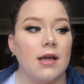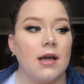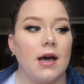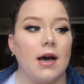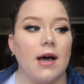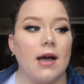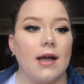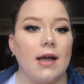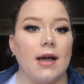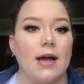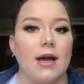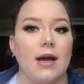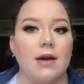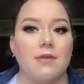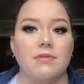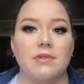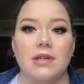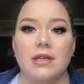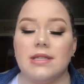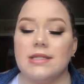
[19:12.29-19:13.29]
I
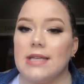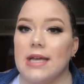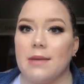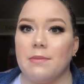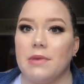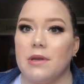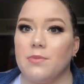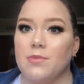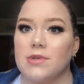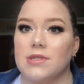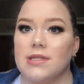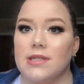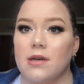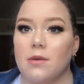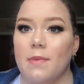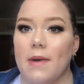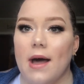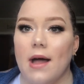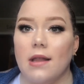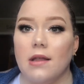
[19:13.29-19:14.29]
have the Take Me to Brazil
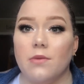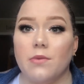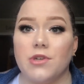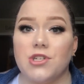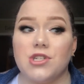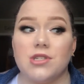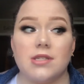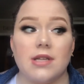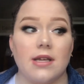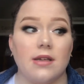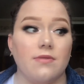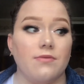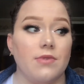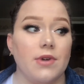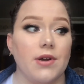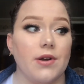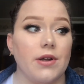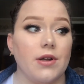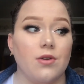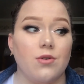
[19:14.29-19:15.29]
palette, which is a
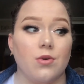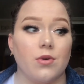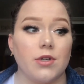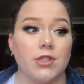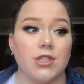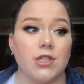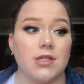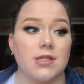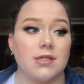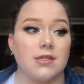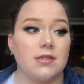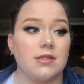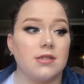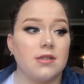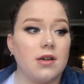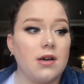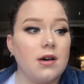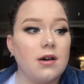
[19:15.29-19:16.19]
very gorgeous